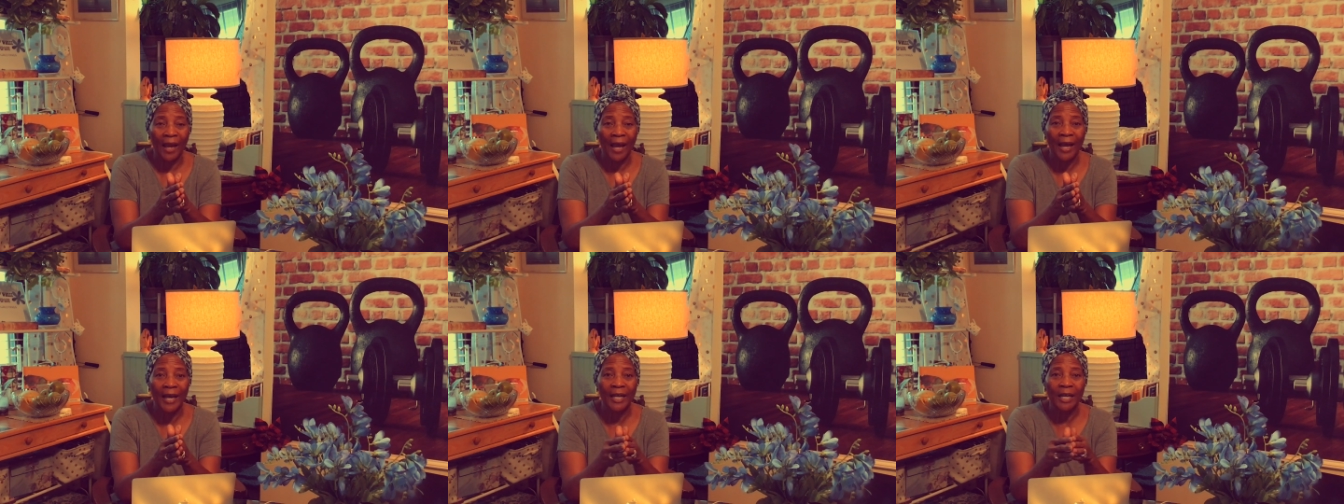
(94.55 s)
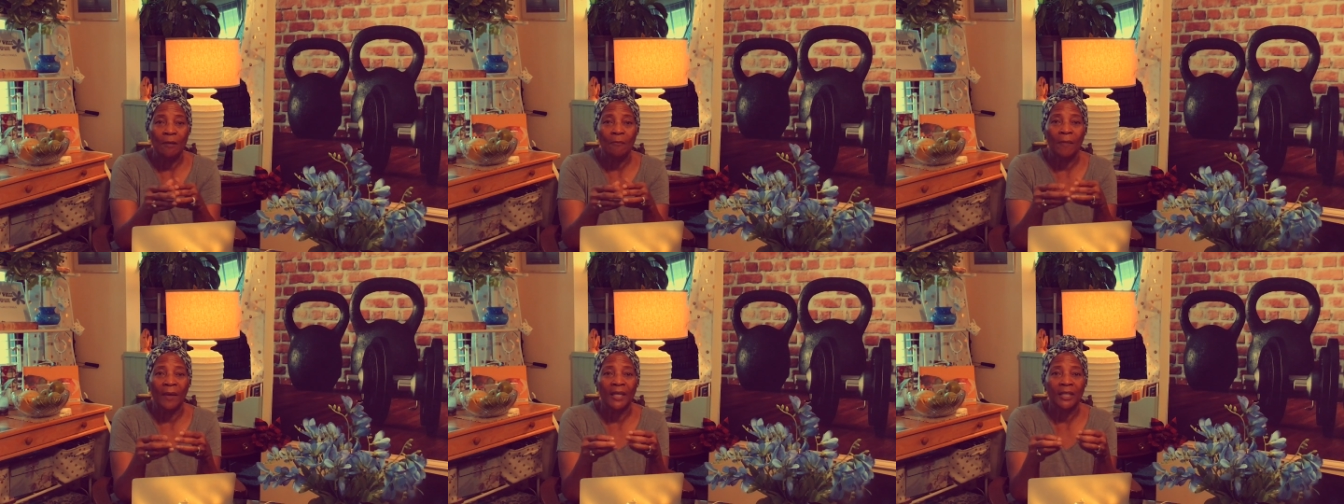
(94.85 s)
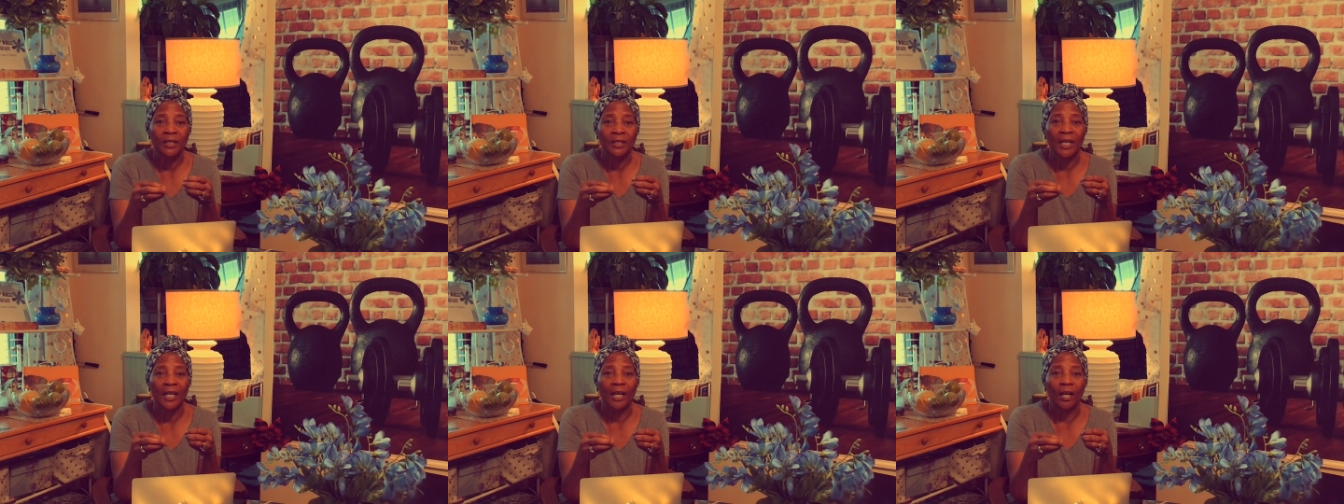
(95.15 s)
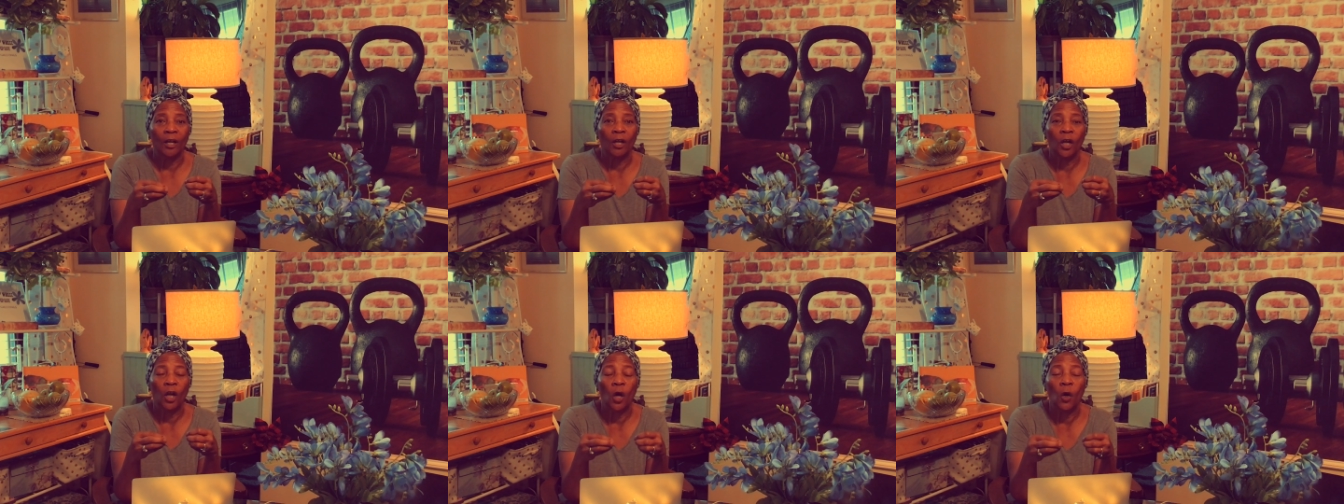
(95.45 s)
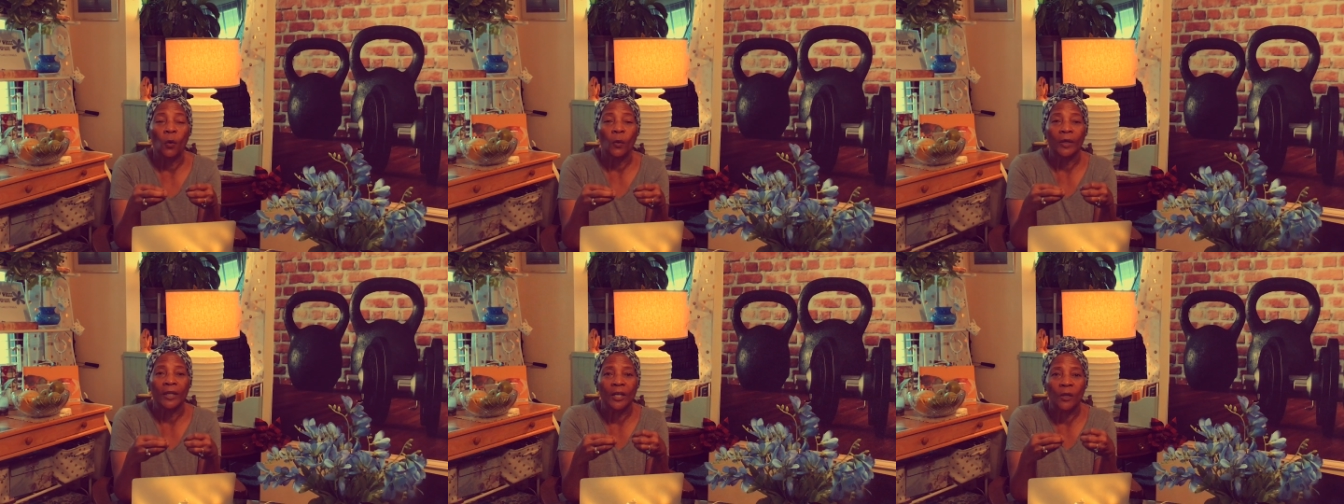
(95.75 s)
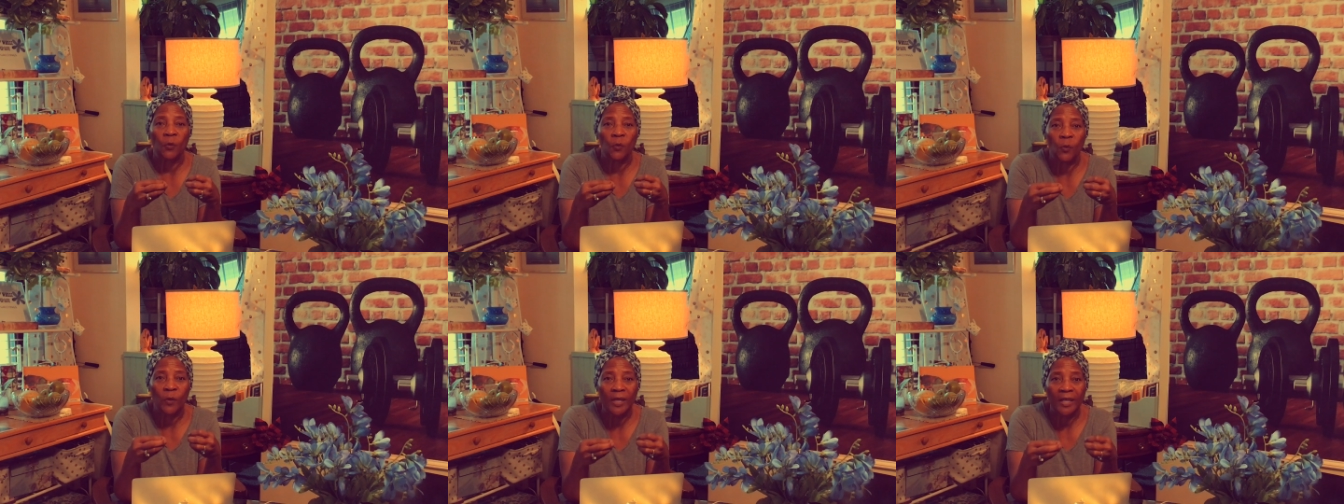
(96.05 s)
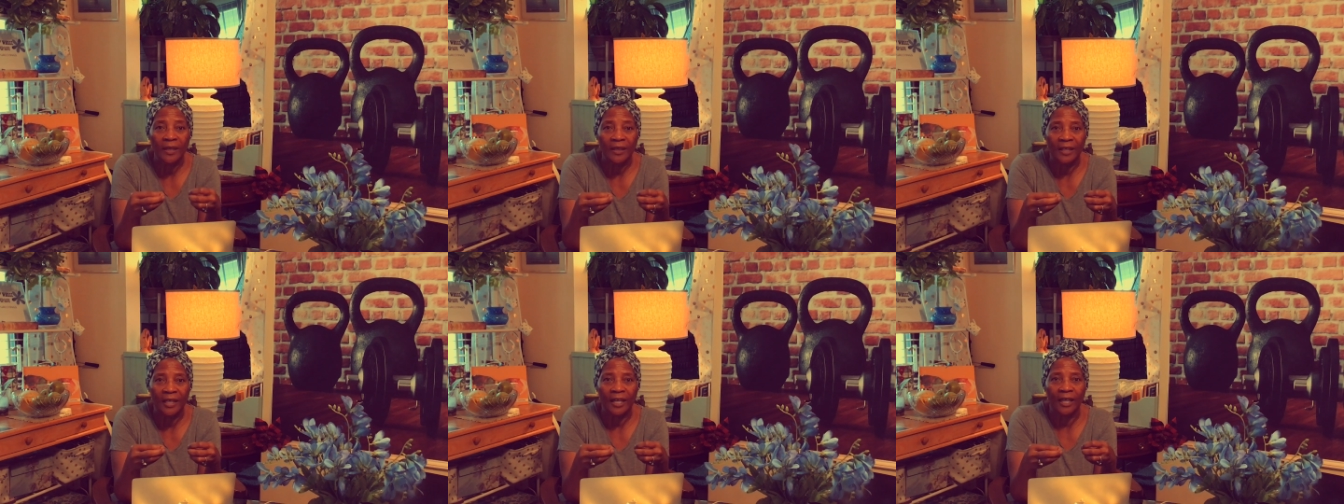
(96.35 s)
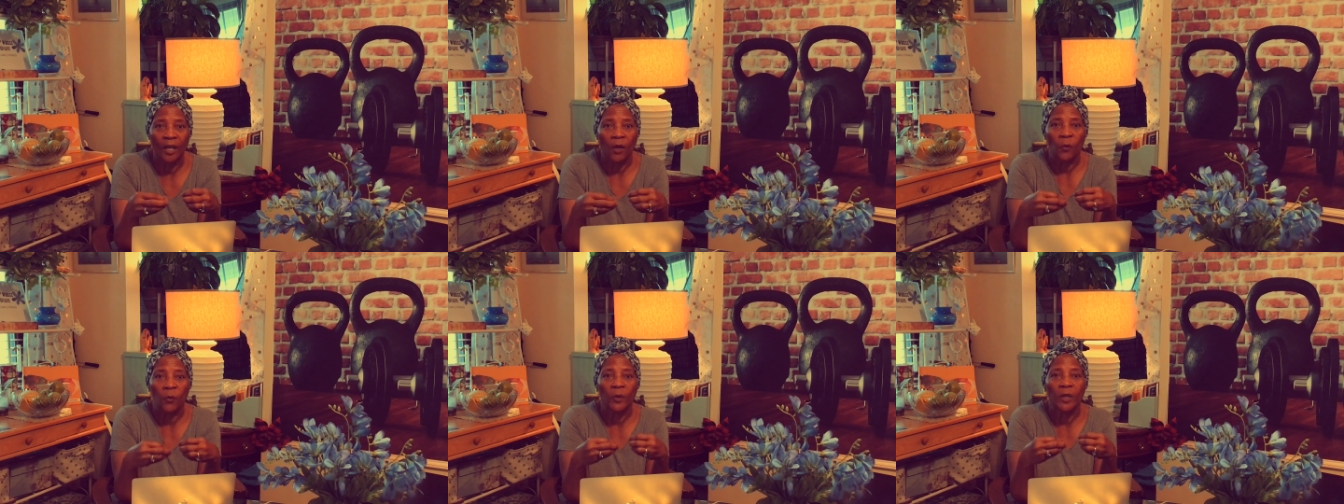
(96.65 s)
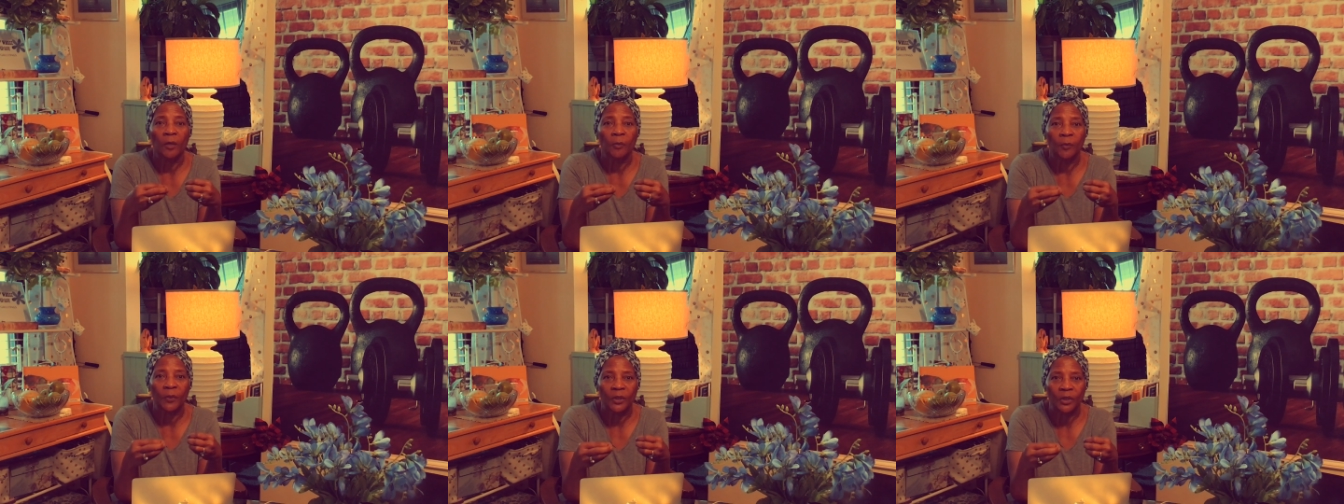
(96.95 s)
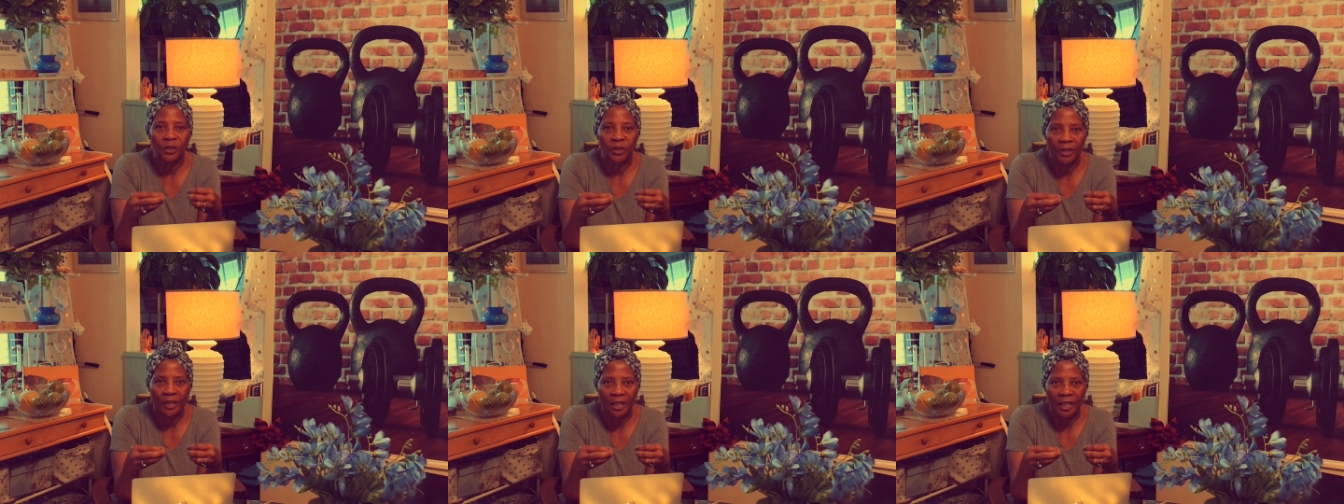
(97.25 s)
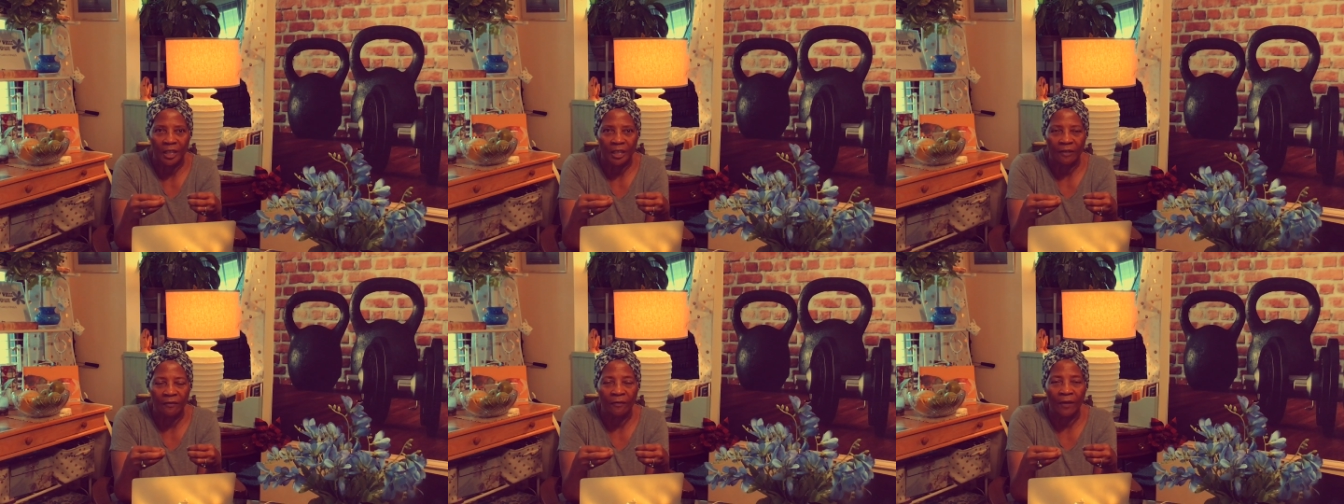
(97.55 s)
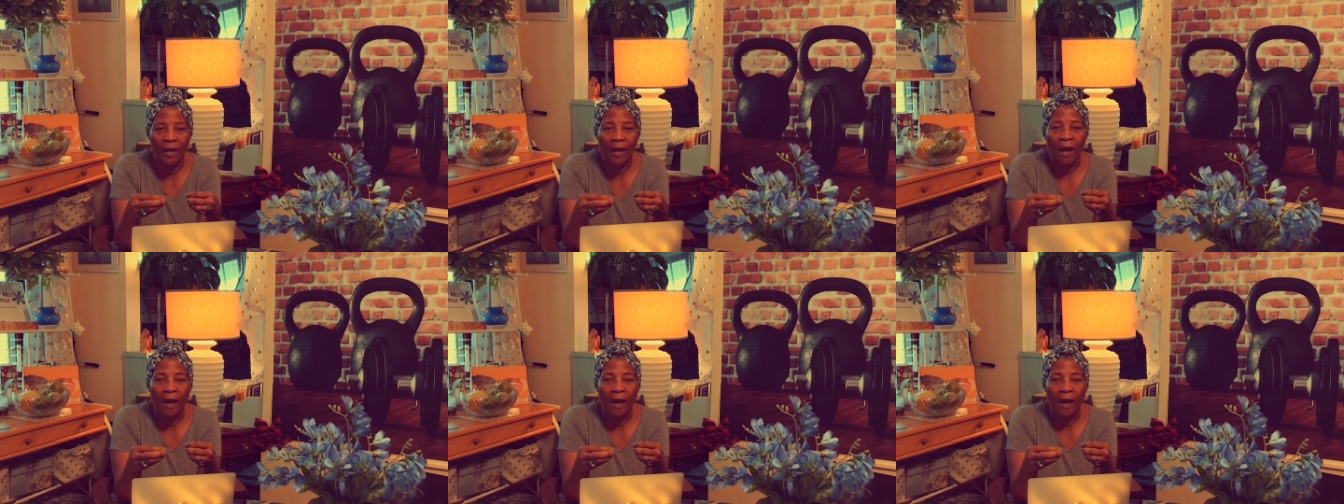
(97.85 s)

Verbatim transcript: and it may take longer than we think or we perceive,